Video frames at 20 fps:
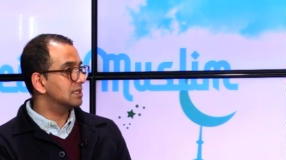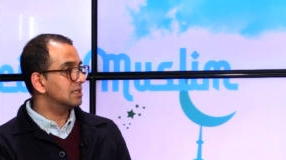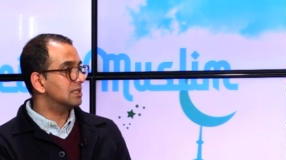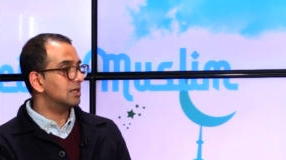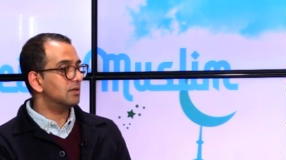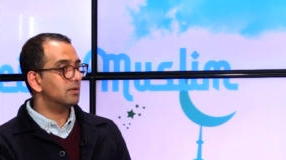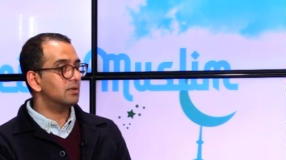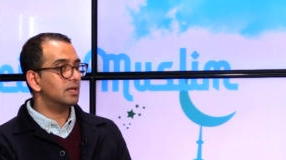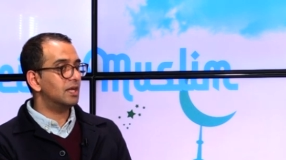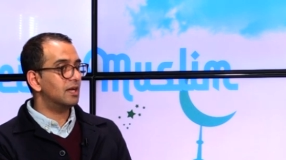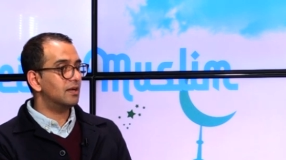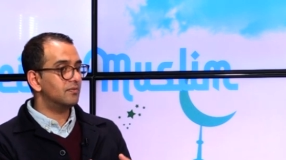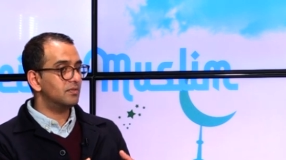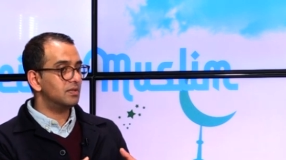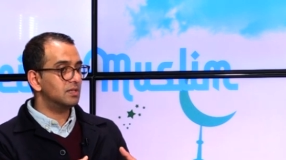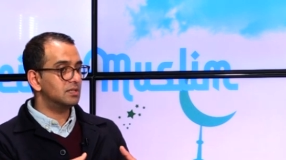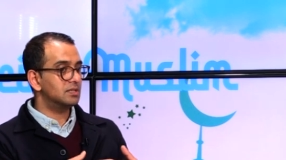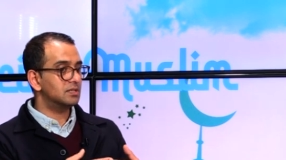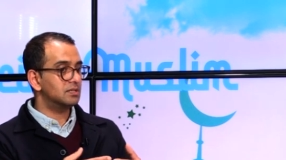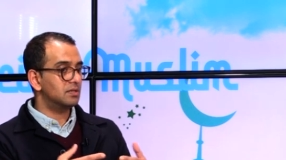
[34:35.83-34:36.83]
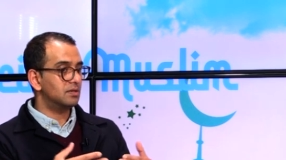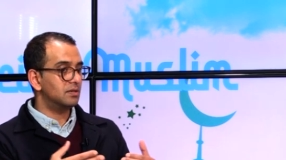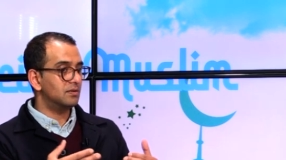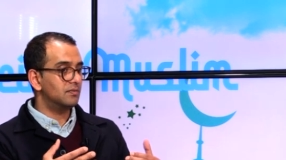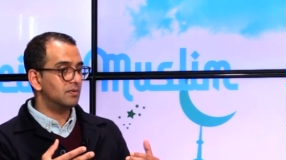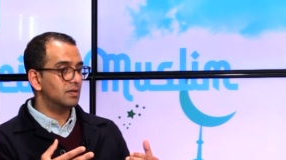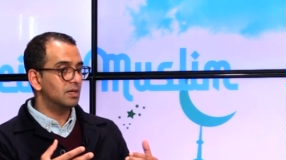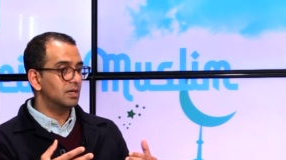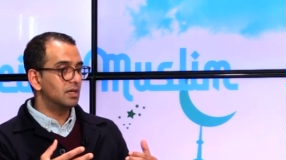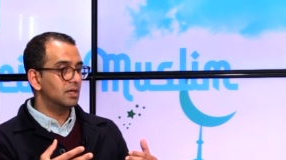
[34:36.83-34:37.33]
They don't have these sort
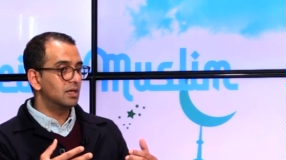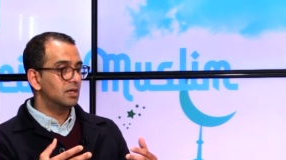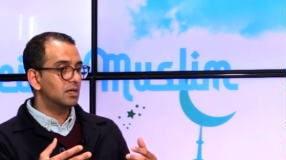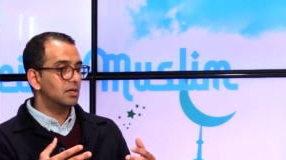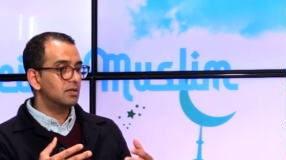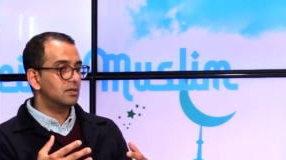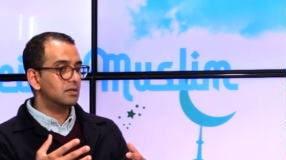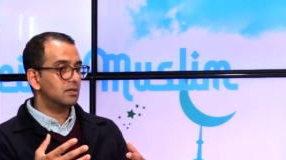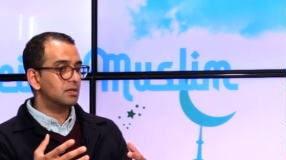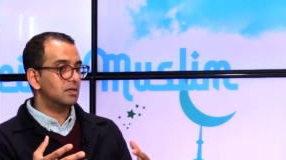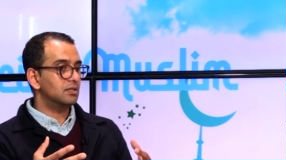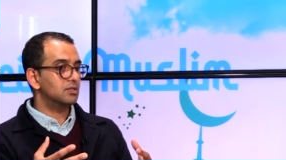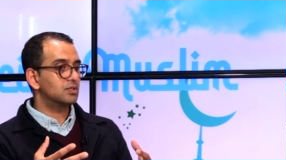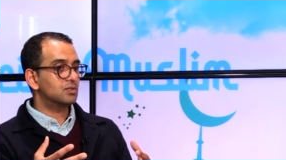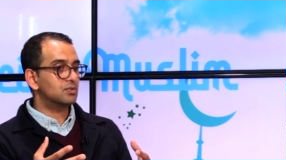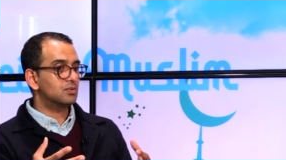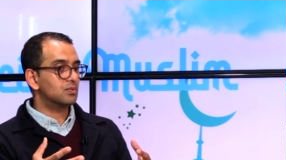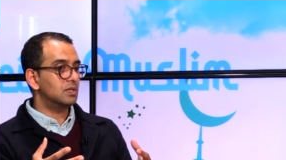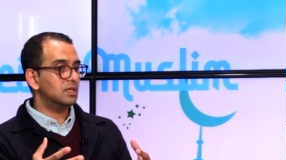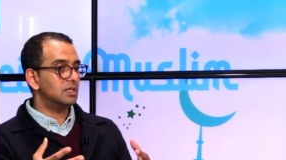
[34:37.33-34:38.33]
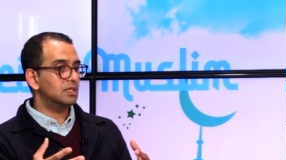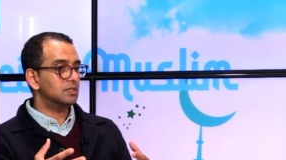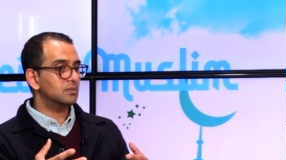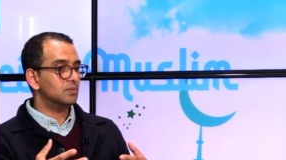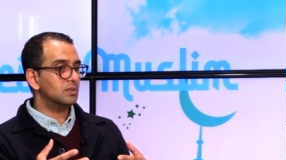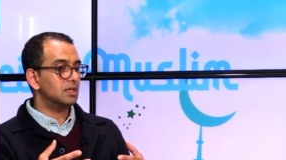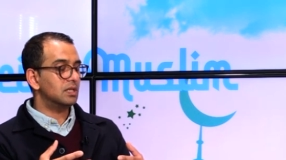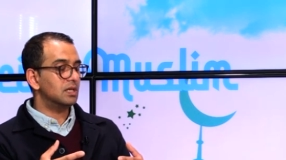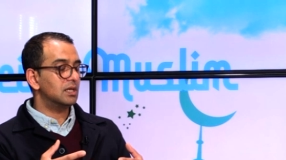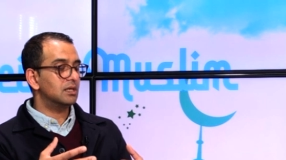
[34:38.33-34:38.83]
of nice trees
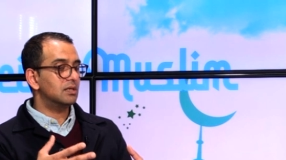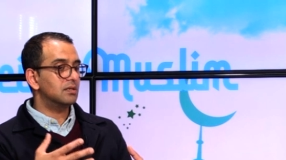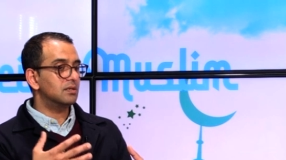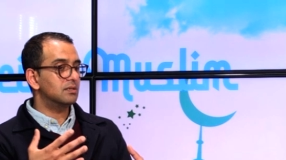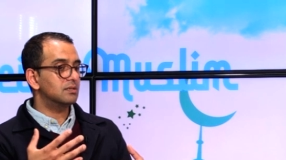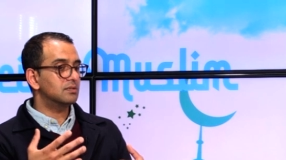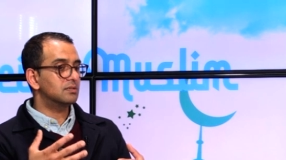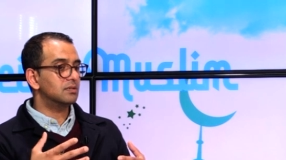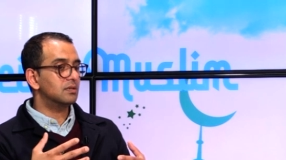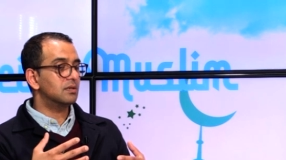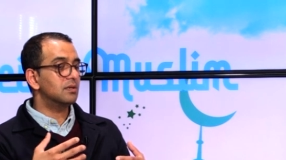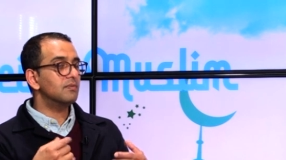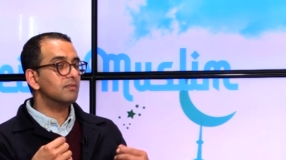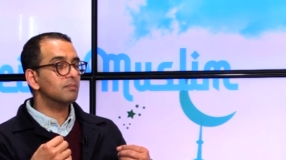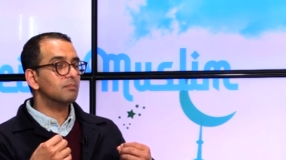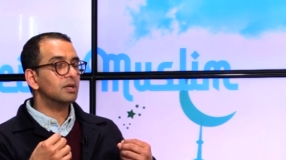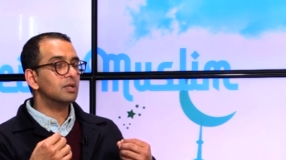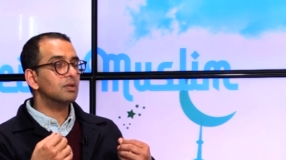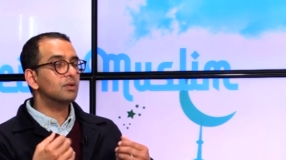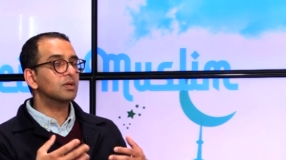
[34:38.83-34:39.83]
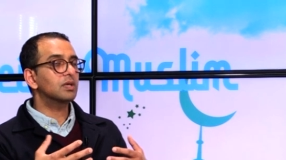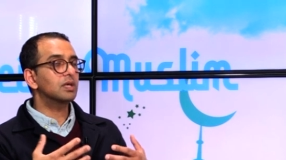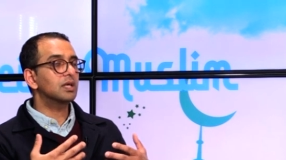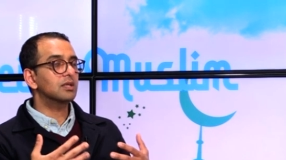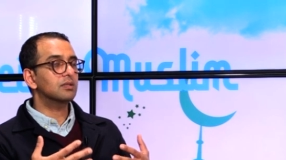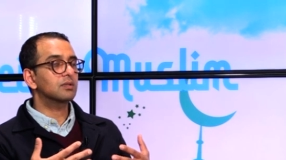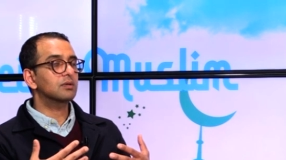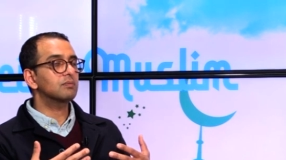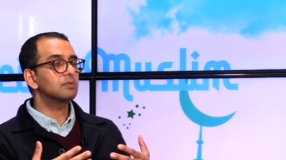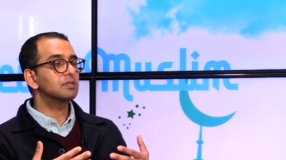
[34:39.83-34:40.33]
where they can sort of, even by looking
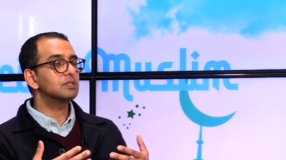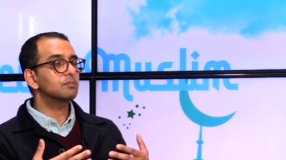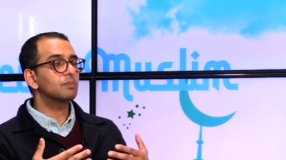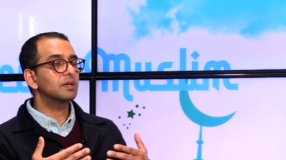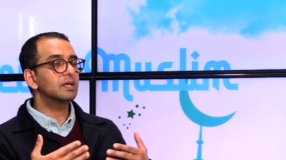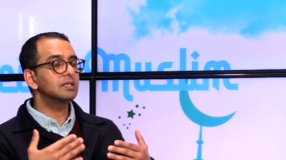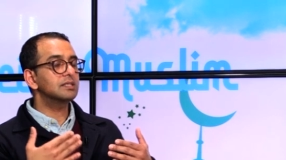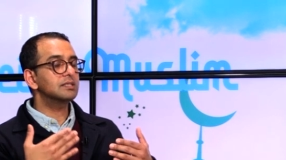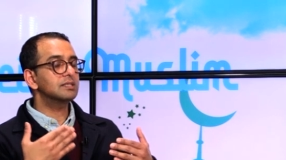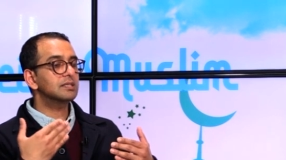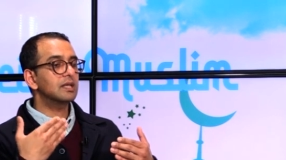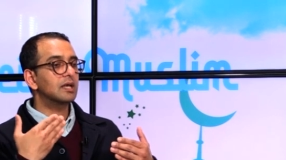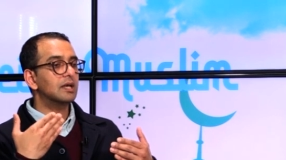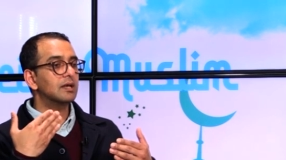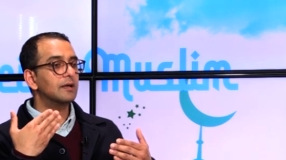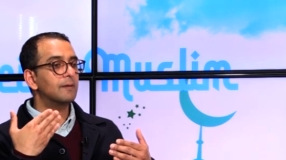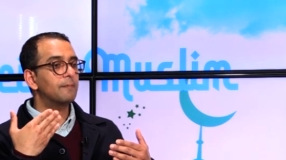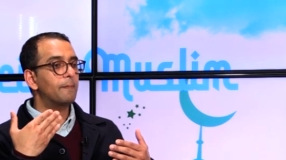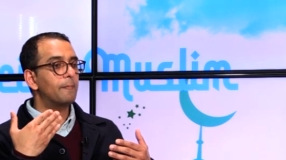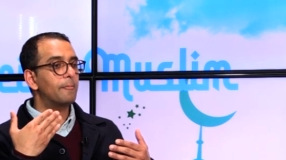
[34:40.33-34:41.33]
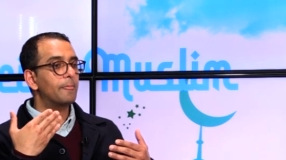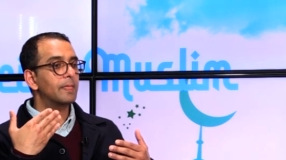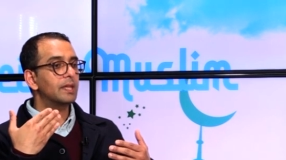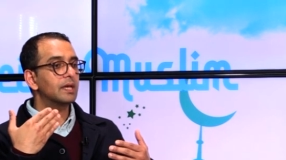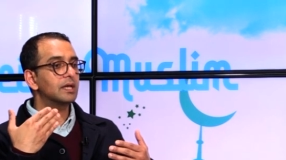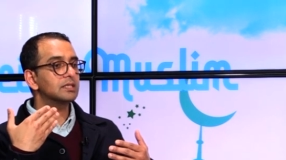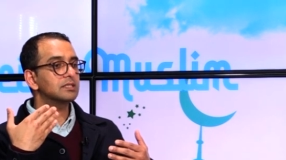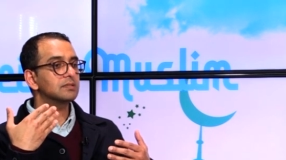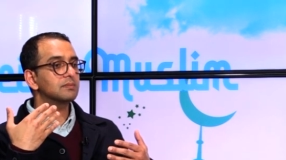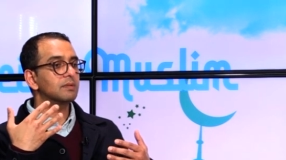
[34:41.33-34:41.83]
at the green space,
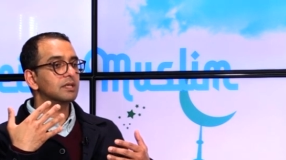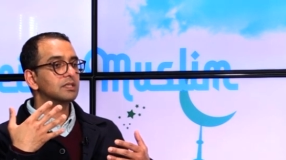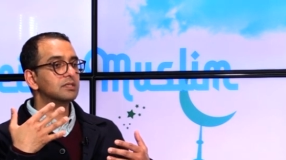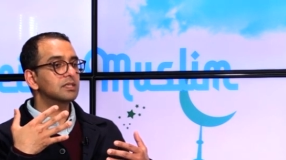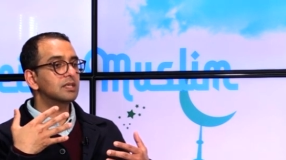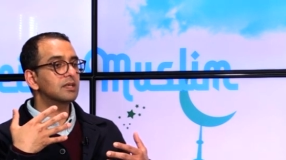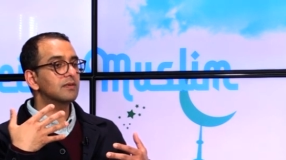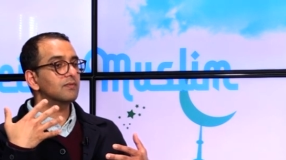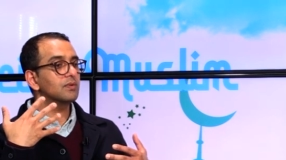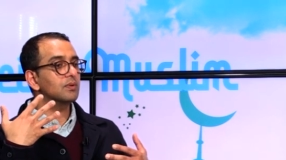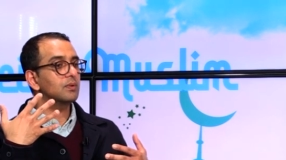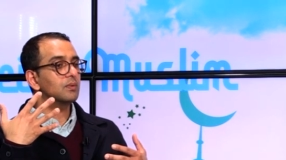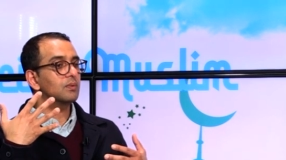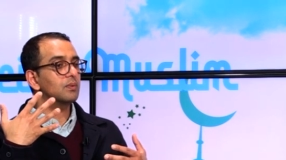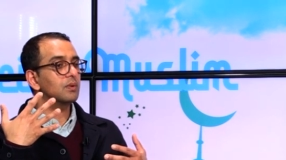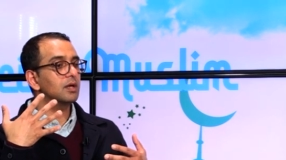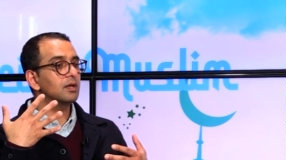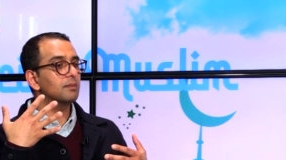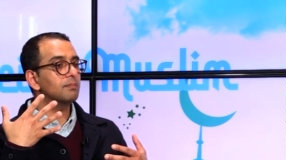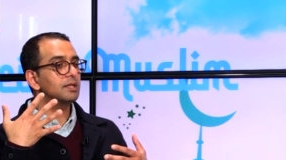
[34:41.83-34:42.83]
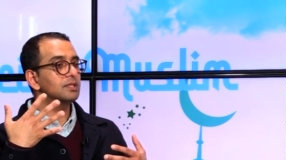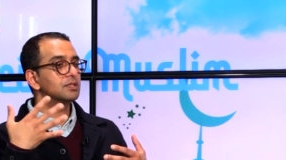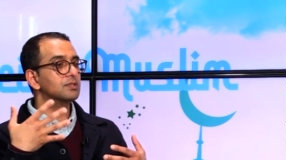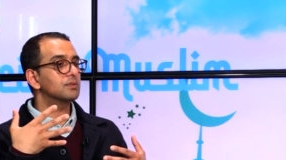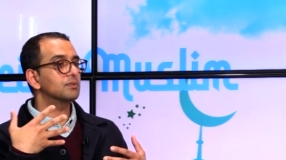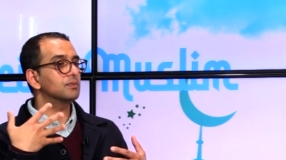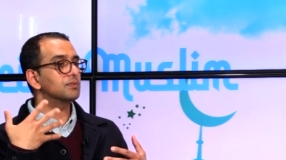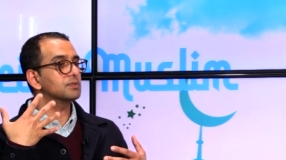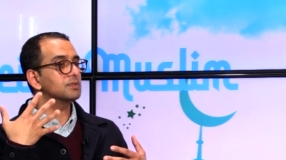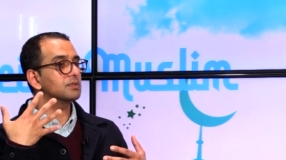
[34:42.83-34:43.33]
it's meant to give you a
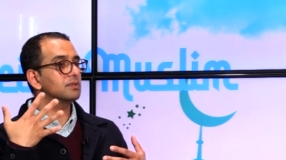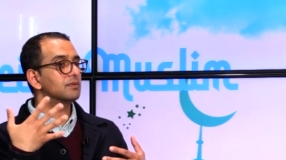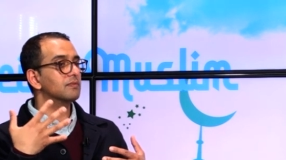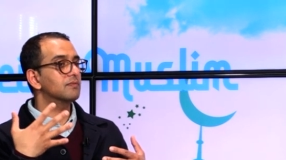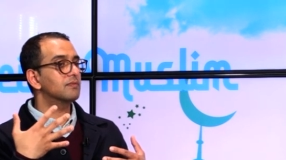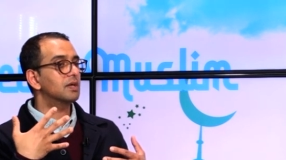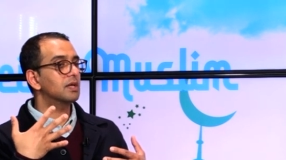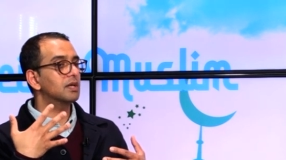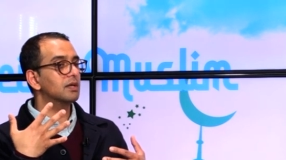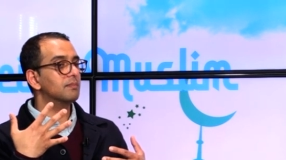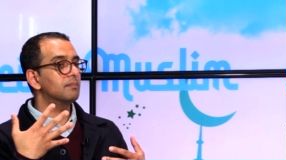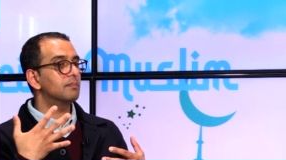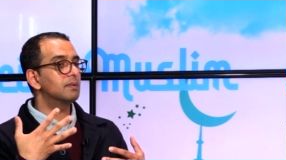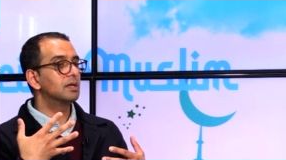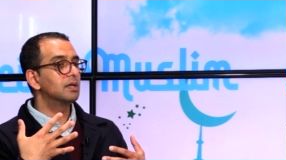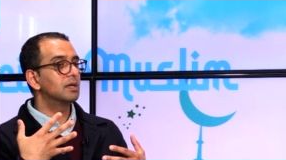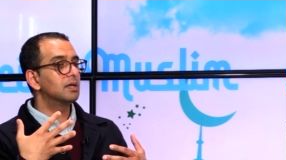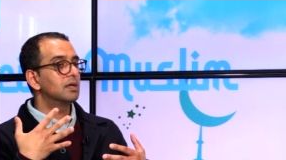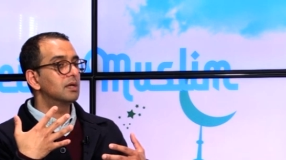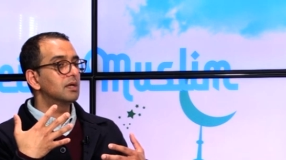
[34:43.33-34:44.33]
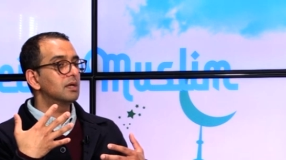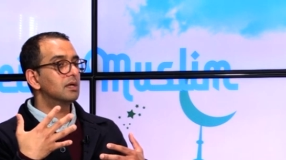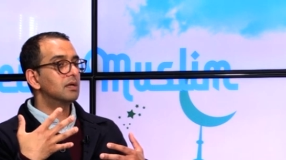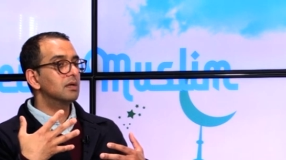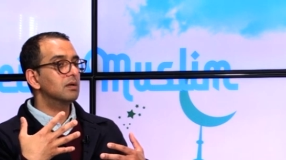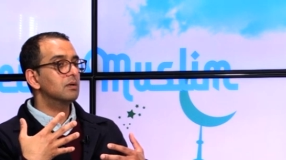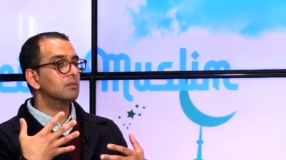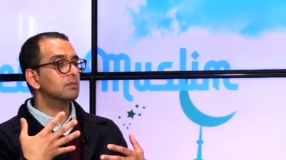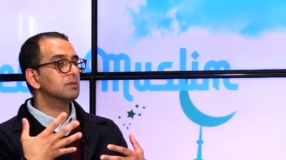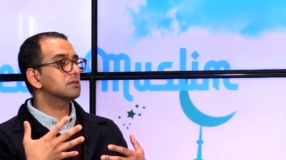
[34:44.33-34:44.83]
mental sort of
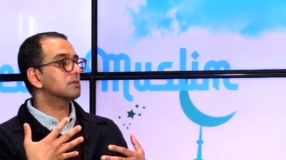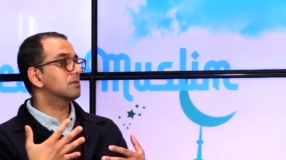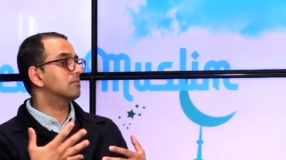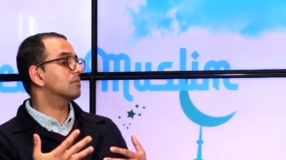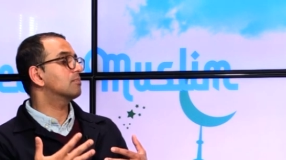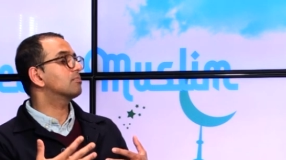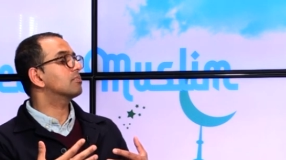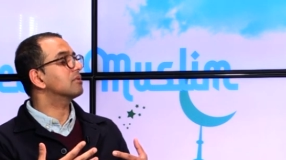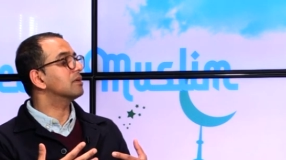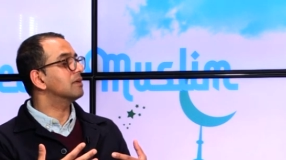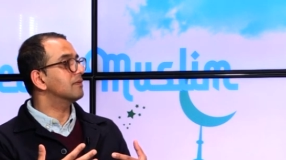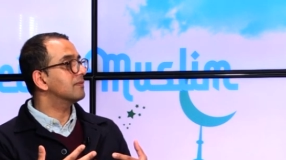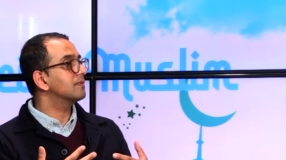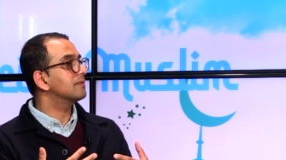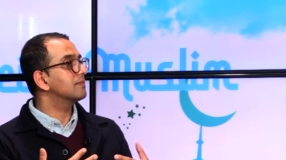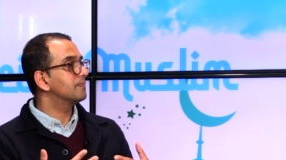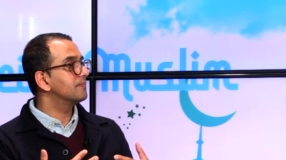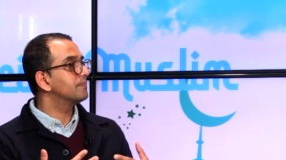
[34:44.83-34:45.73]
almost a reprieve.